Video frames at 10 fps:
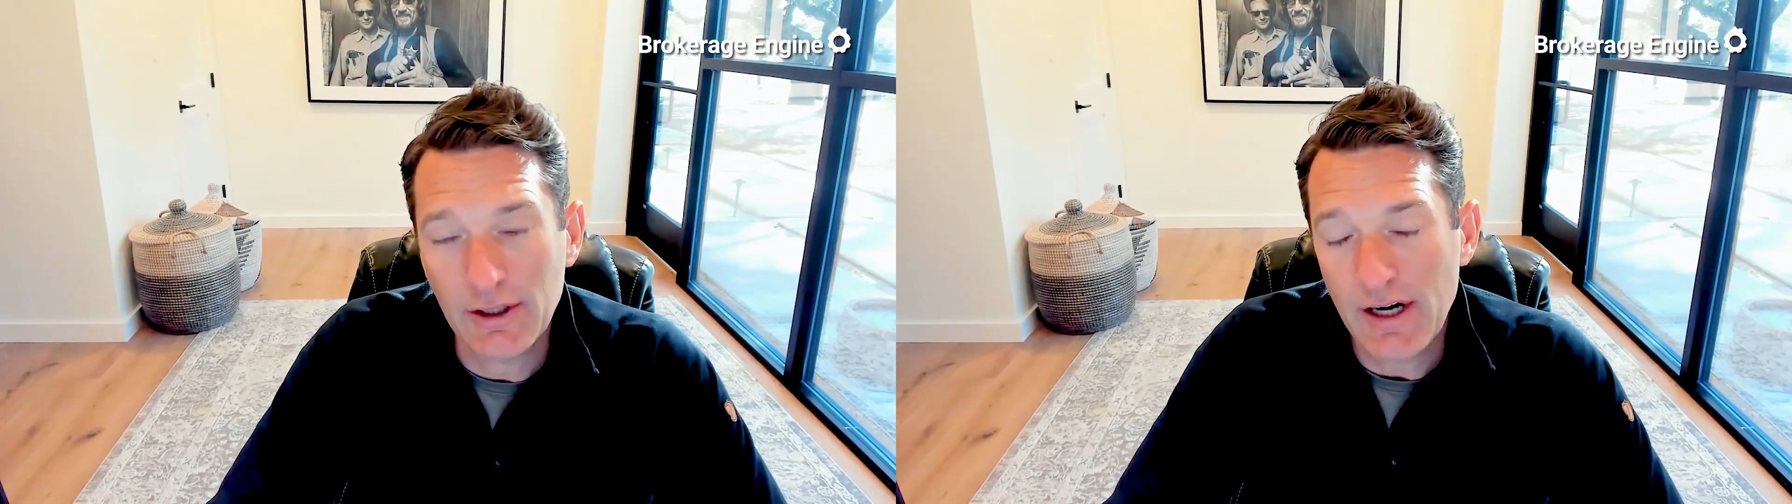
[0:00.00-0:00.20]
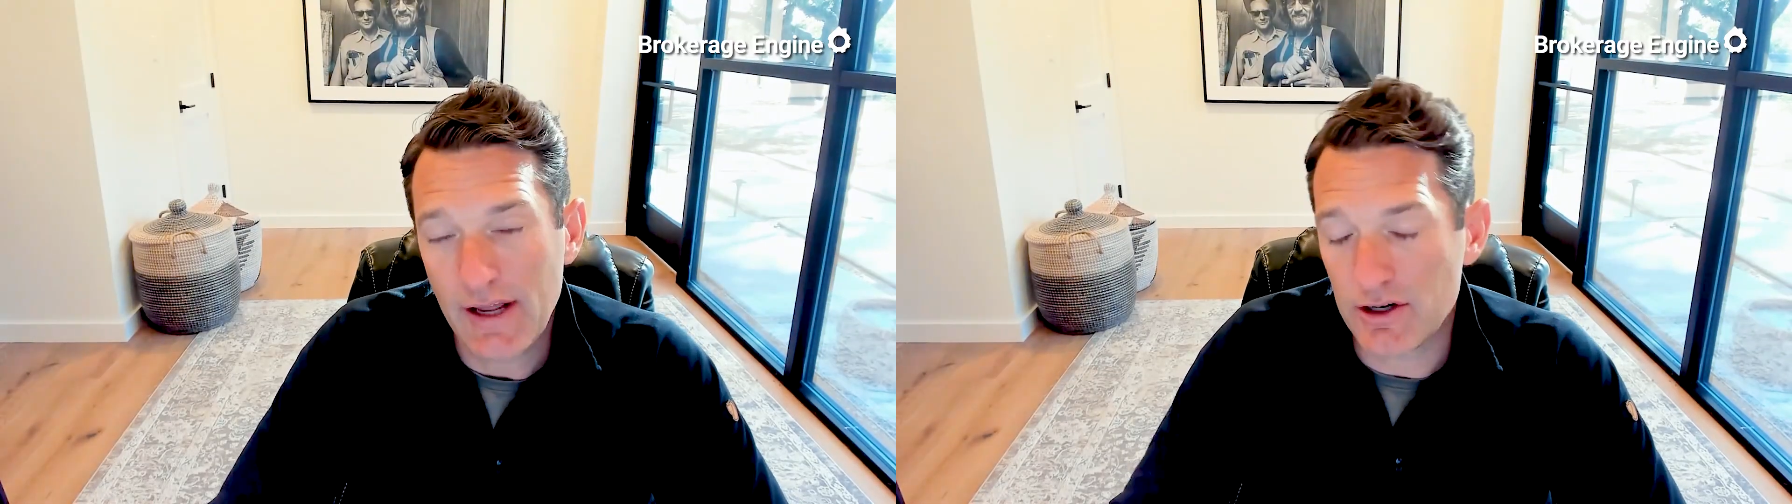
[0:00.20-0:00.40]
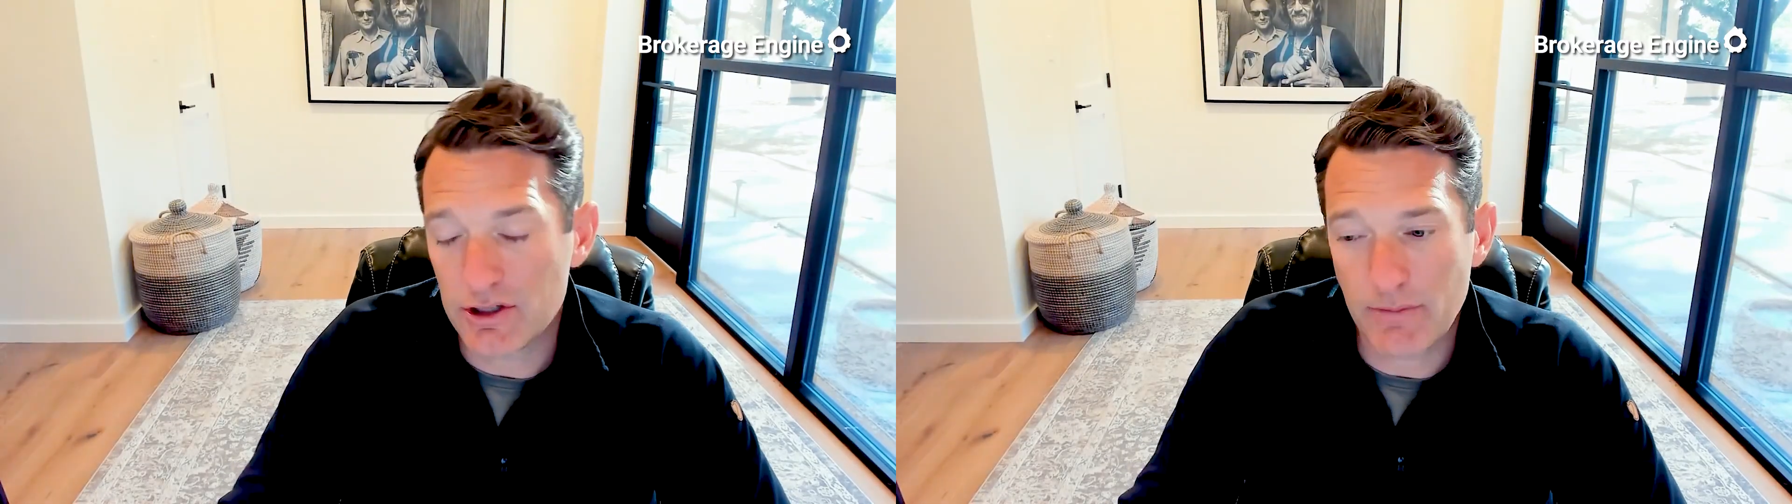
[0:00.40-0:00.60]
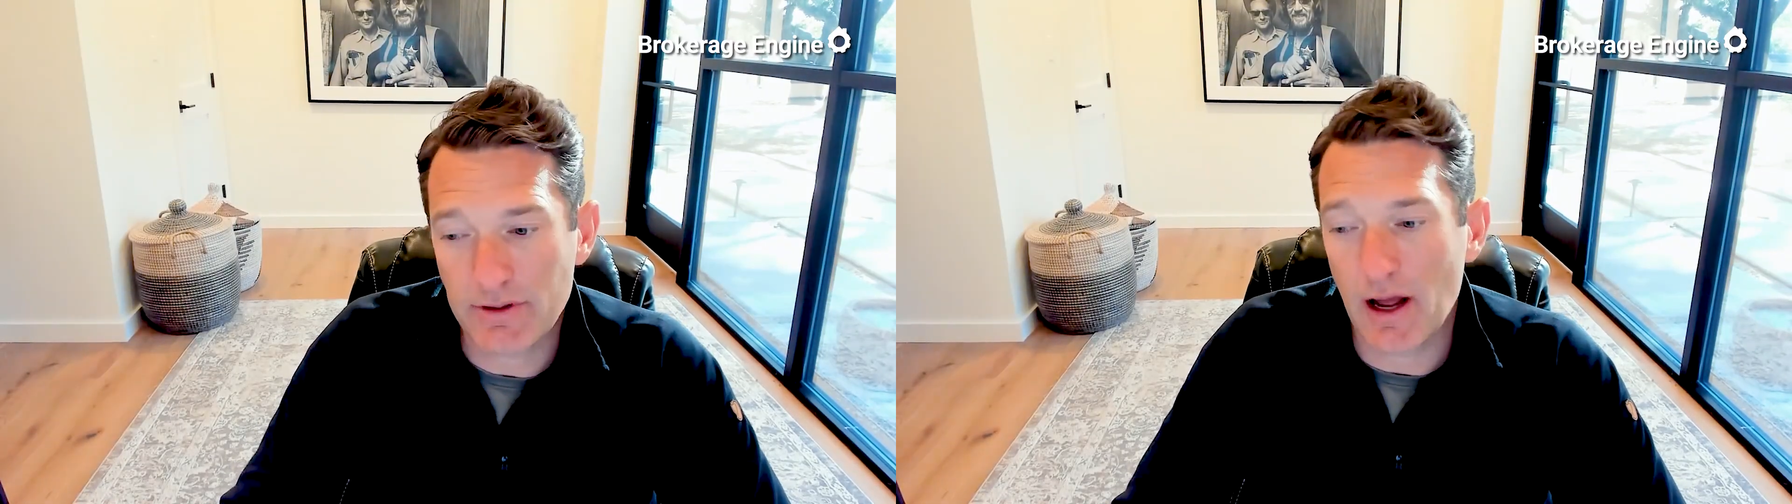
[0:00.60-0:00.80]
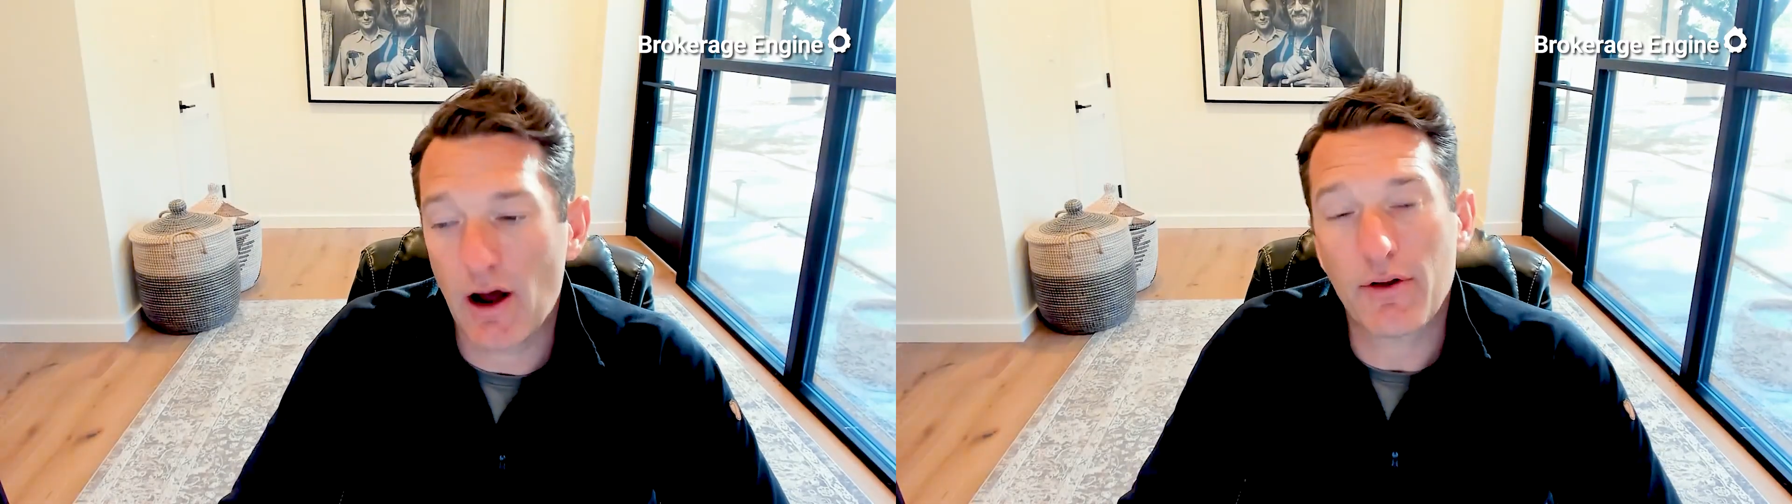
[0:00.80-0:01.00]
and then jump
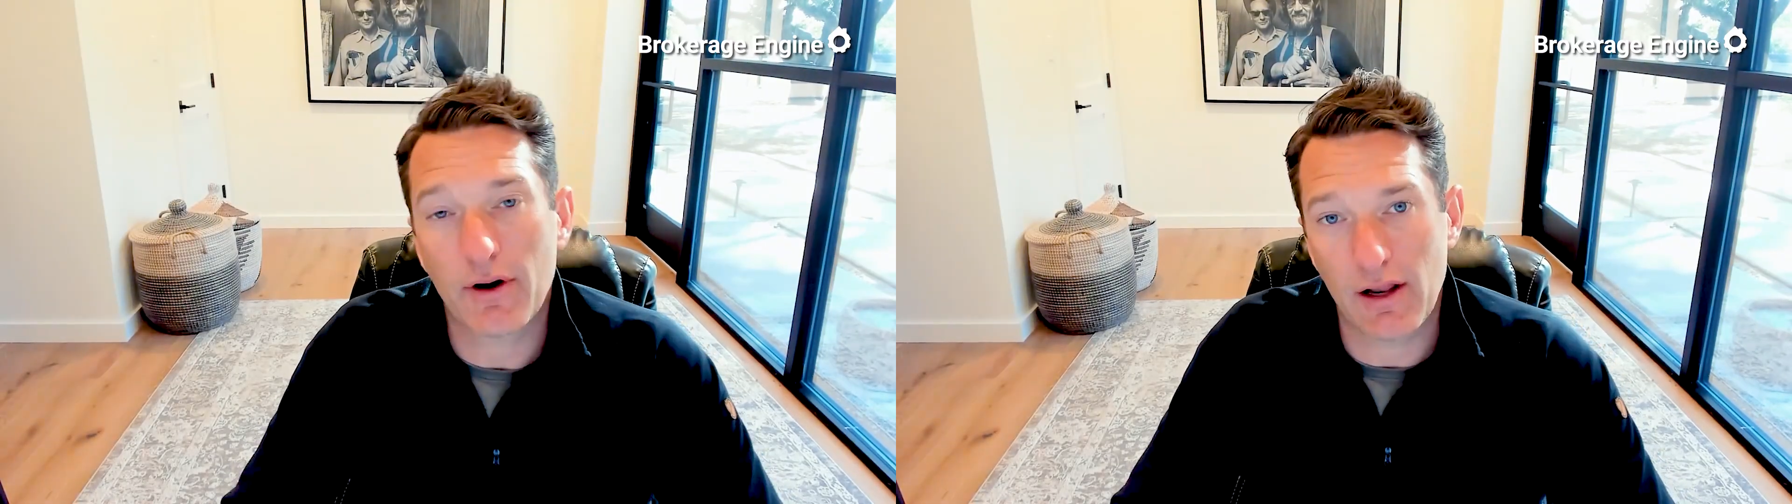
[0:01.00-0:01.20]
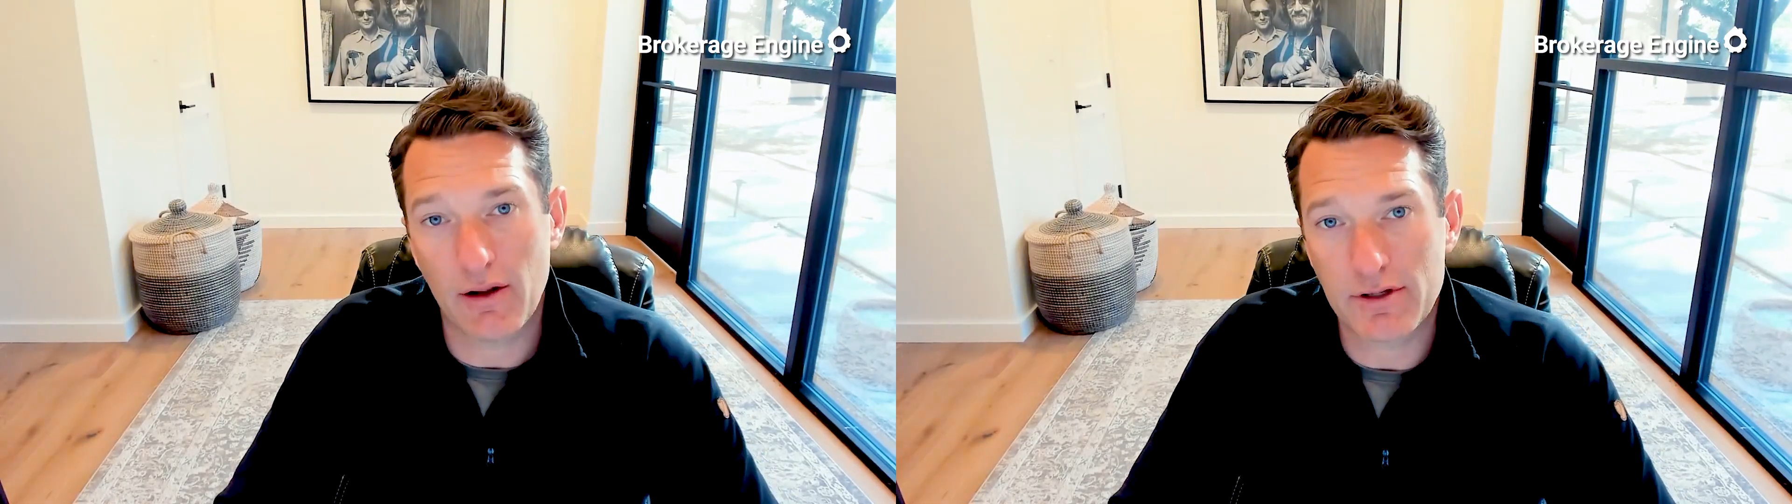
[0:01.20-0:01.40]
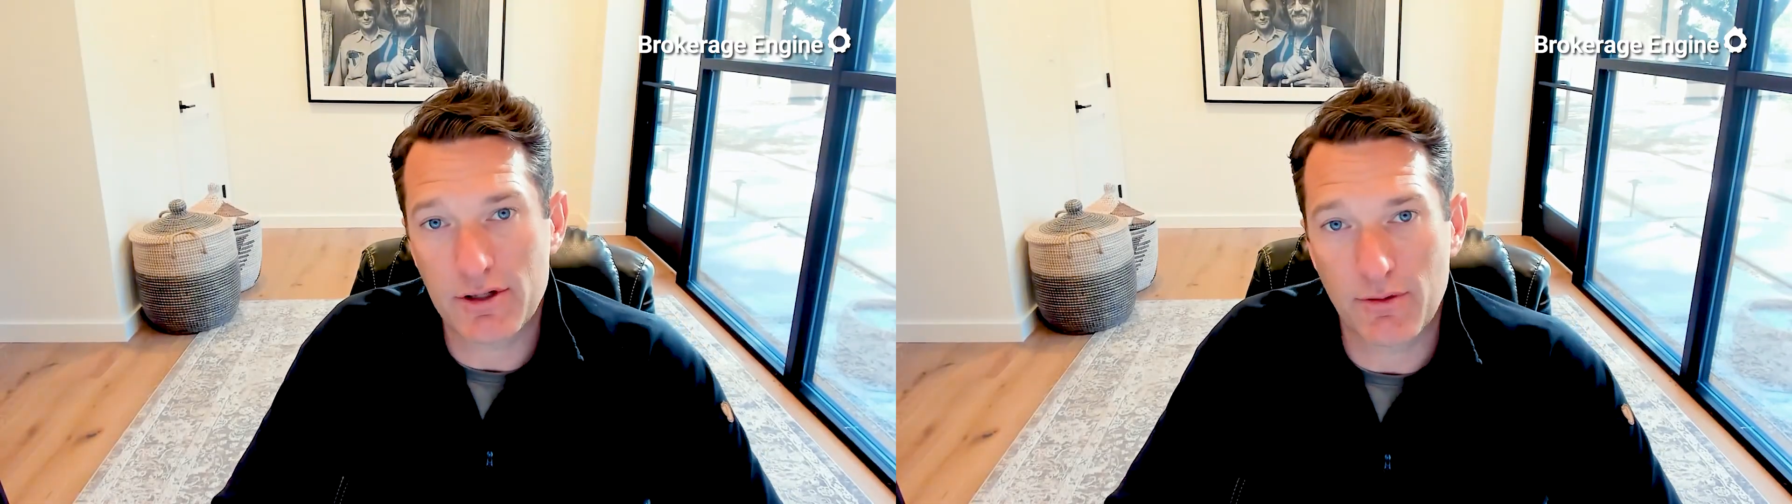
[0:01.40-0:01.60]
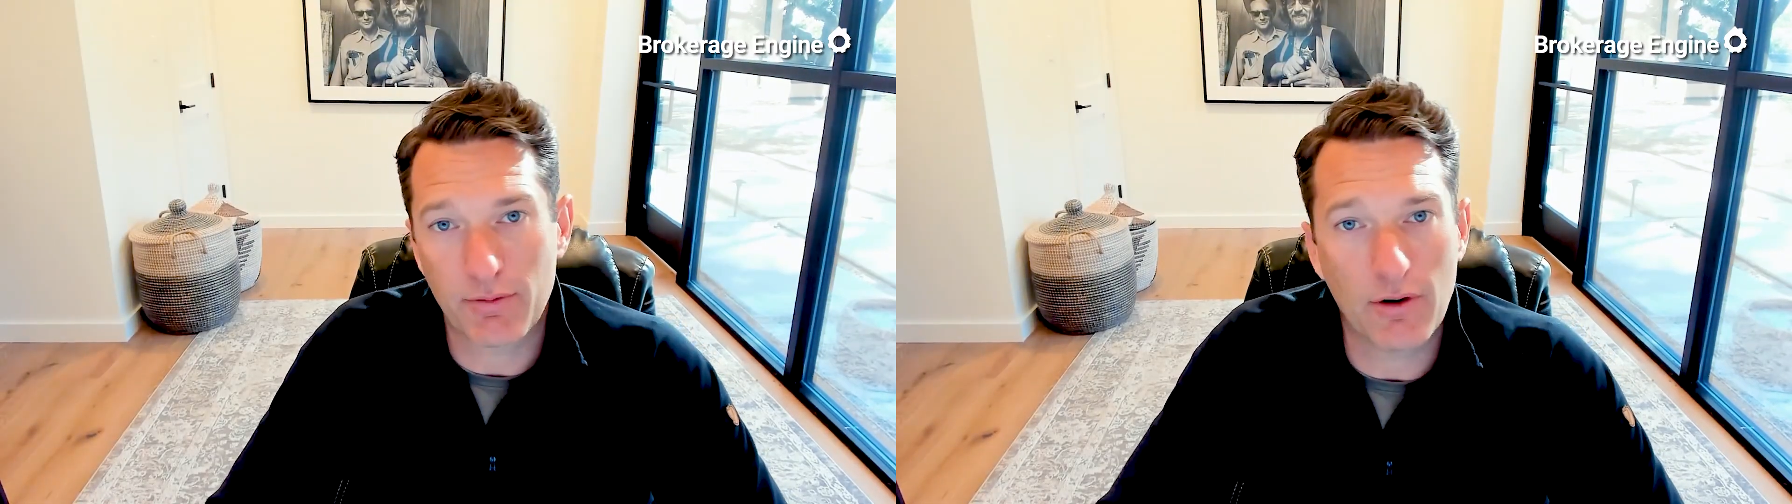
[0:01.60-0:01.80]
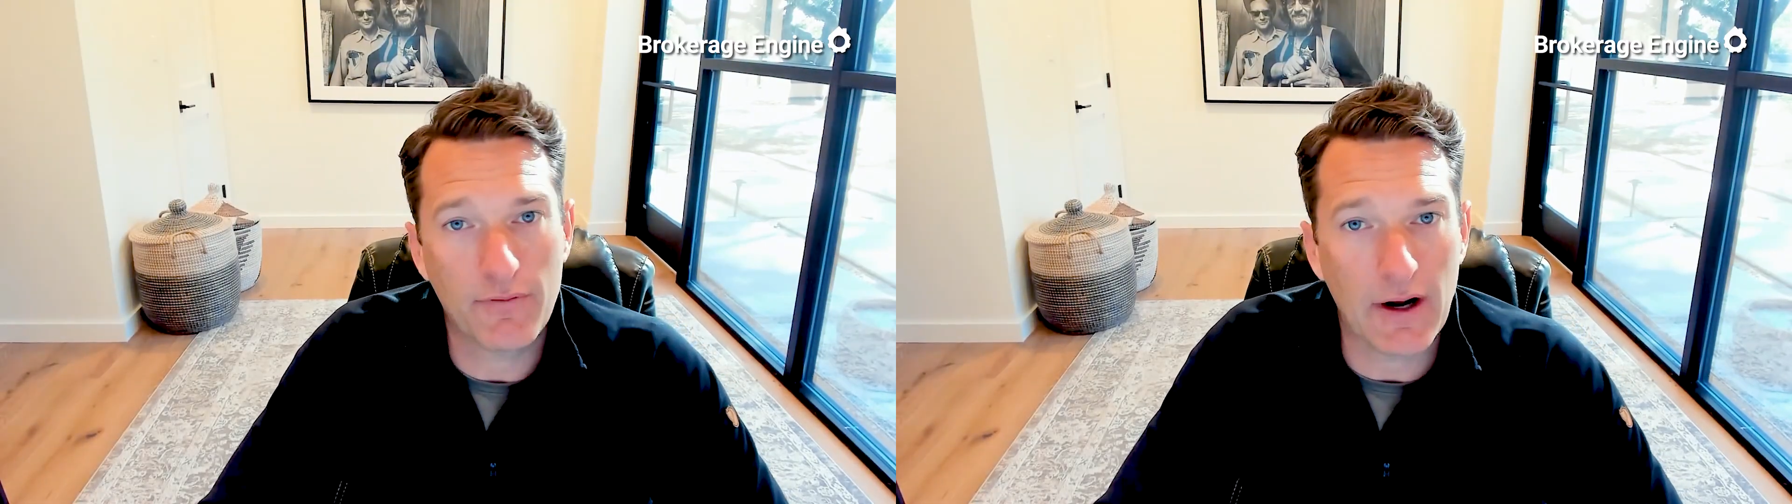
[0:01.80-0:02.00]
to other elements of their
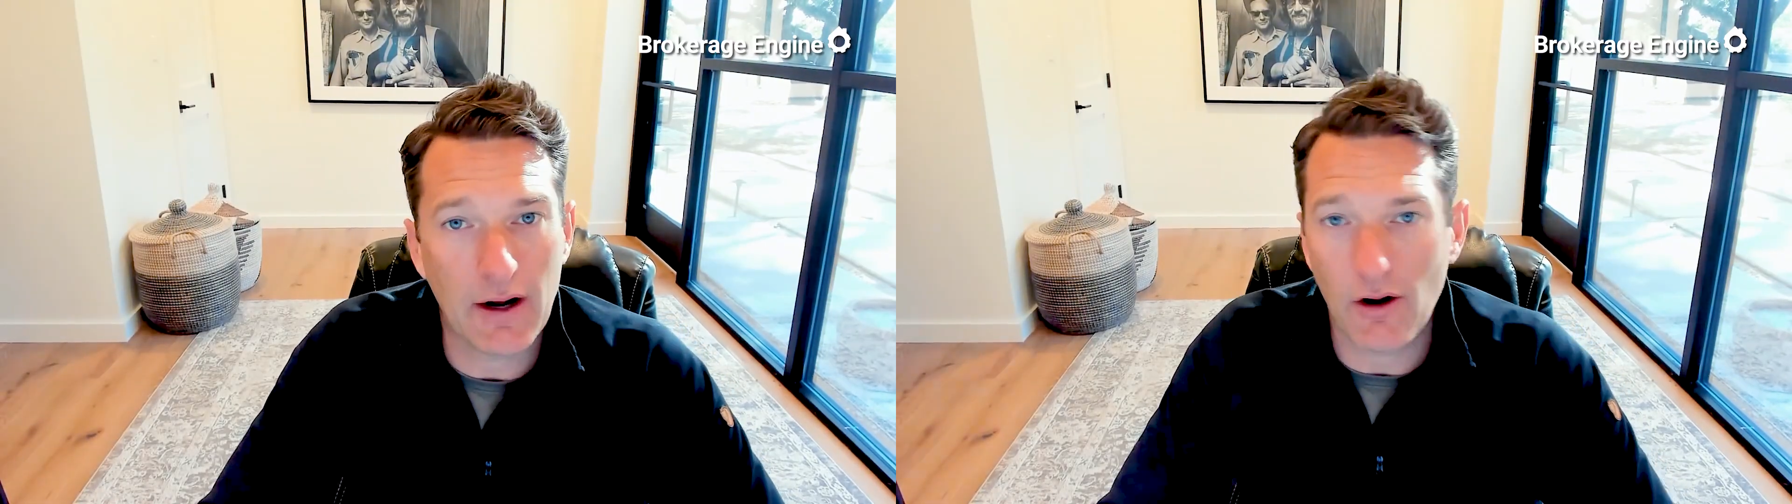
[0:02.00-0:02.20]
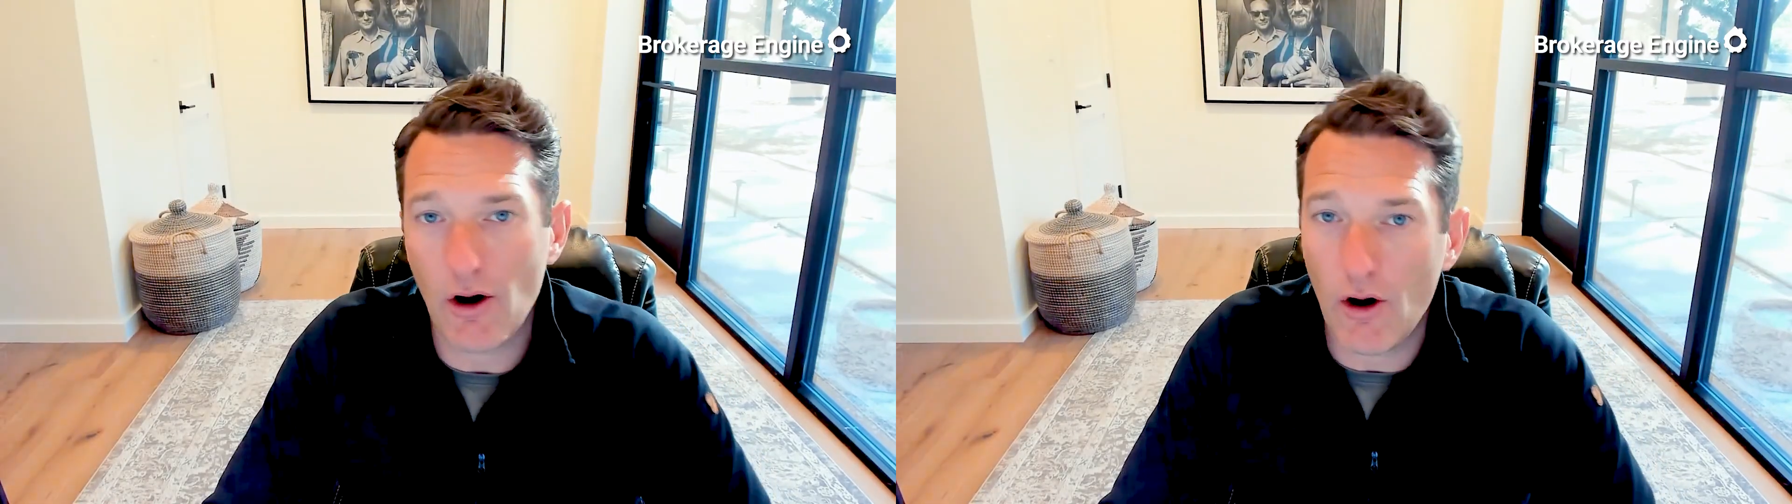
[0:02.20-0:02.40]
profile,